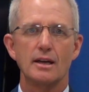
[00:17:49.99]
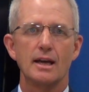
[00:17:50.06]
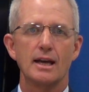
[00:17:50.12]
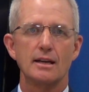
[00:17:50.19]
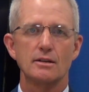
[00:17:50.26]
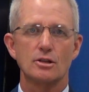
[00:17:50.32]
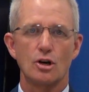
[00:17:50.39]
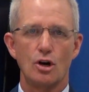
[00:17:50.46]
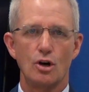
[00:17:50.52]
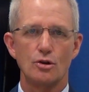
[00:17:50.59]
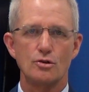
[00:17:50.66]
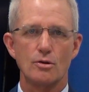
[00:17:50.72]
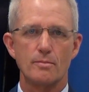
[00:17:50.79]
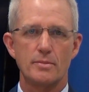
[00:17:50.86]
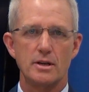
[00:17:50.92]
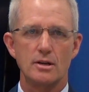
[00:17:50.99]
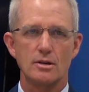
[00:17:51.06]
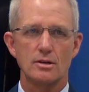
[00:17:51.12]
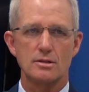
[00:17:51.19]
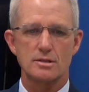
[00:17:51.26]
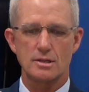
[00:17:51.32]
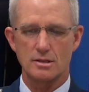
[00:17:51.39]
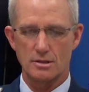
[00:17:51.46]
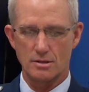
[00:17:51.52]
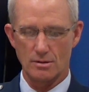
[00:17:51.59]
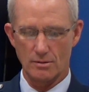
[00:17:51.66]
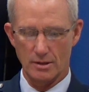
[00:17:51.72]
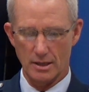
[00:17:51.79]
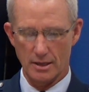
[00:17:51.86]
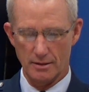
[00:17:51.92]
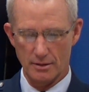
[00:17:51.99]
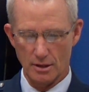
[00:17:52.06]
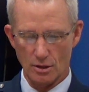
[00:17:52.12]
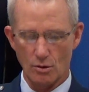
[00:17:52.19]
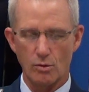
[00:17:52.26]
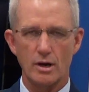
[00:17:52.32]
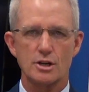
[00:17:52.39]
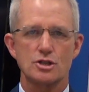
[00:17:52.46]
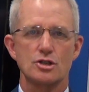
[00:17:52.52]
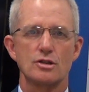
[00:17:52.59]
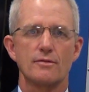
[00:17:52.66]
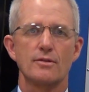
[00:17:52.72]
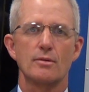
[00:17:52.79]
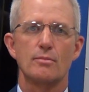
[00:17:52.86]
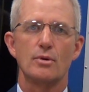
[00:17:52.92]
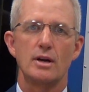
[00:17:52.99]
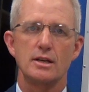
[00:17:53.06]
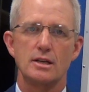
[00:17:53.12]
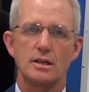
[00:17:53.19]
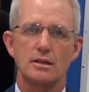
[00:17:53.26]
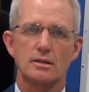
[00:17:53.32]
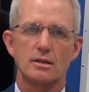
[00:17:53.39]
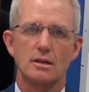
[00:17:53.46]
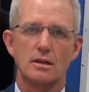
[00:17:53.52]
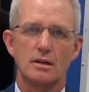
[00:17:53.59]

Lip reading: and call your peers into question if they're breaking